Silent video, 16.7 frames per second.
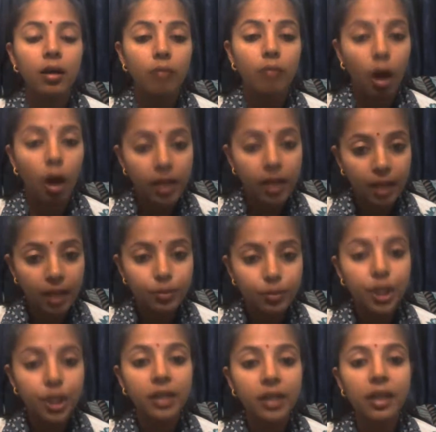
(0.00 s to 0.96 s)

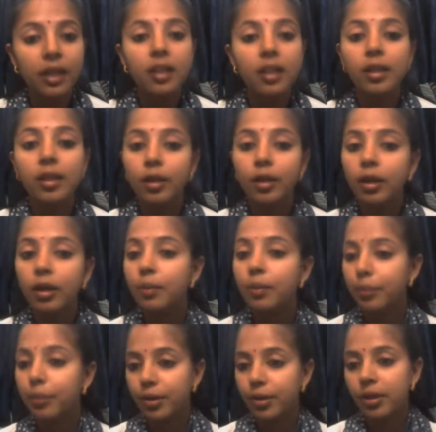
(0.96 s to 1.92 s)
subject is third
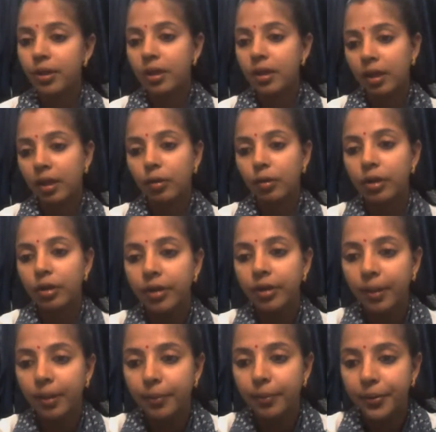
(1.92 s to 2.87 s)
person singular
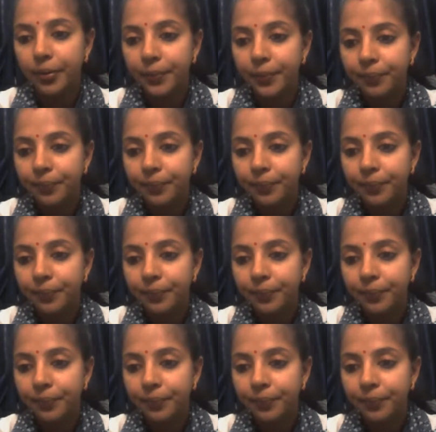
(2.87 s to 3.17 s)
number.